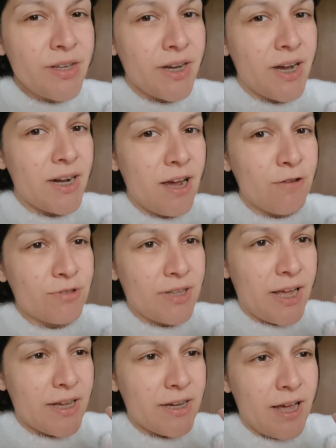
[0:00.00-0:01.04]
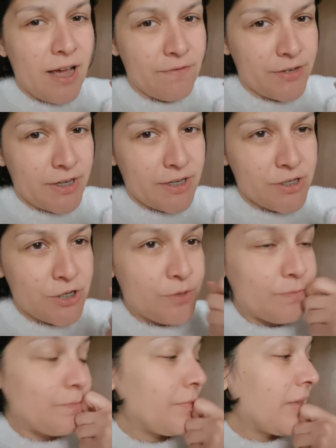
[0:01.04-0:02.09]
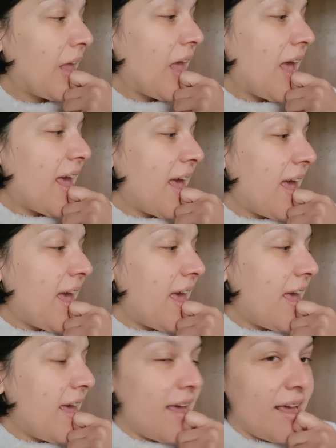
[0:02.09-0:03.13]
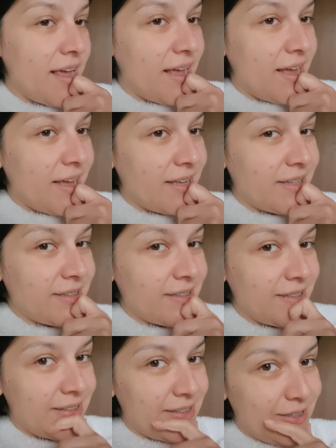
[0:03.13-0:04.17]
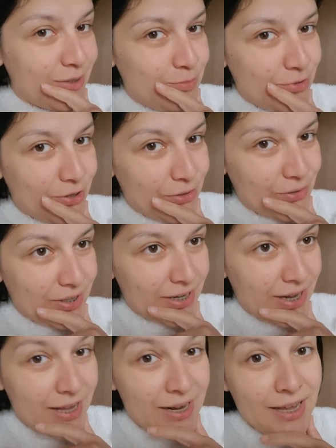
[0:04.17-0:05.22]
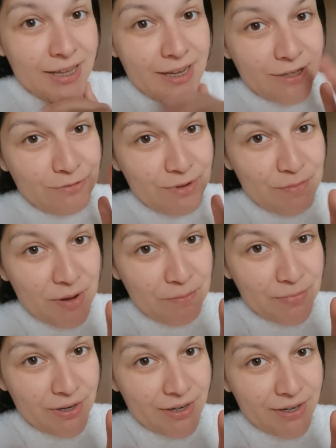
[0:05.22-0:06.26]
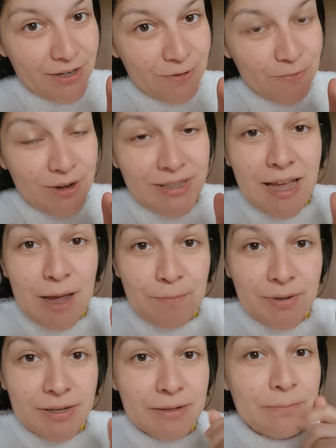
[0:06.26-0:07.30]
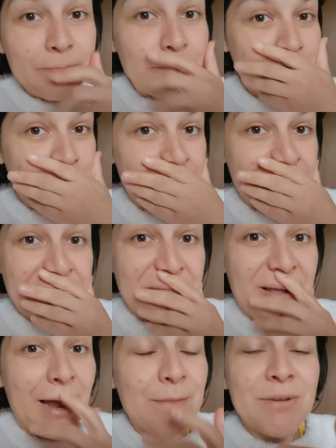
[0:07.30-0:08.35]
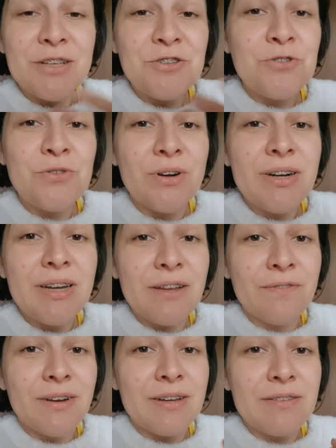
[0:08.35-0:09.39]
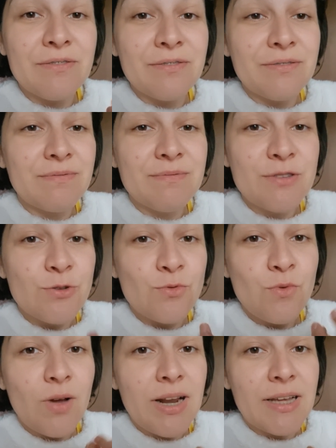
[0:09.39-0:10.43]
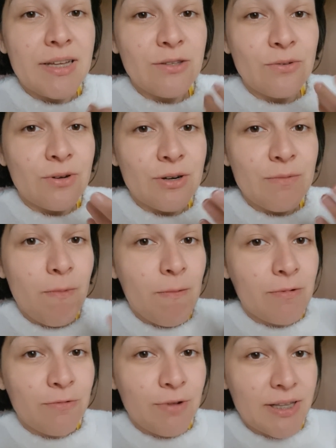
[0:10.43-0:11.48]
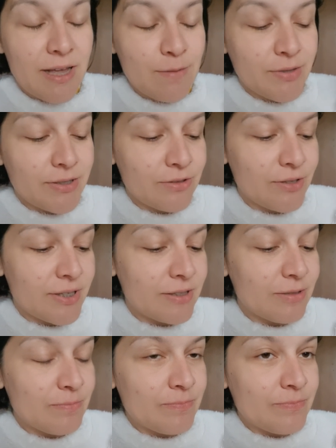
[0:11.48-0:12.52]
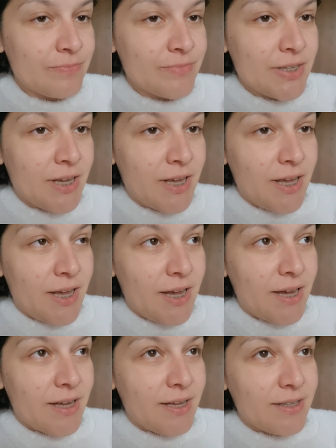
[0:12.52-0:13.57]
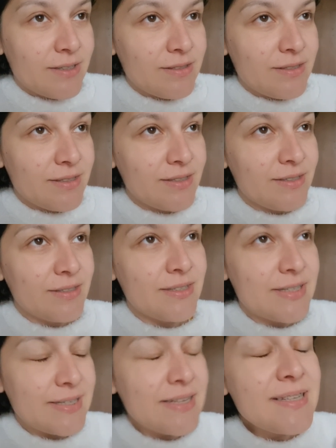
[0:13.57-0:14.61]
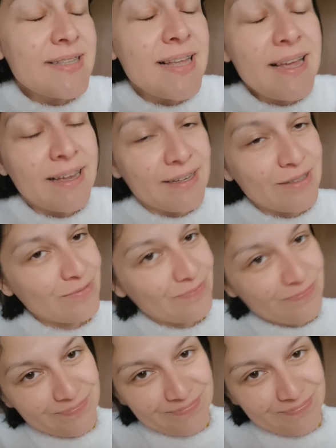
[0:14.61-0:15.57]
got out like half an inch and it broke, and I can't remember what happened. I'm not sure if I swell it or what happened to it. And since then